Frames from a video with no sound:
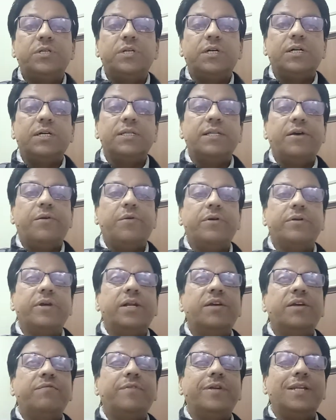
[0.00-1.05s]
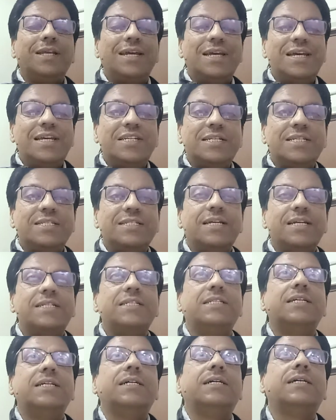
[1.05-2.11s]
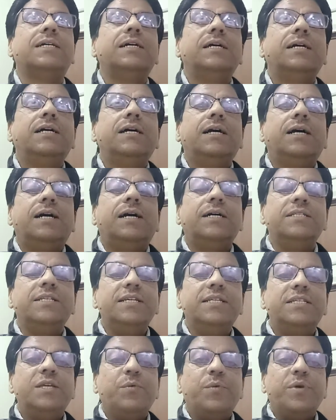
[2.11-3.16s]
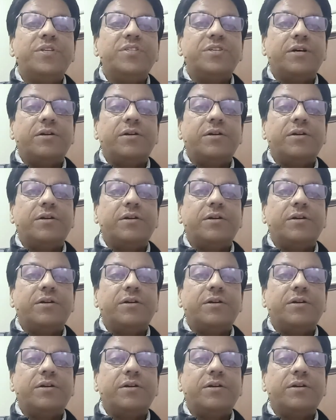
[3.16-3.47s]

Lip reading: there are enough indications that these events are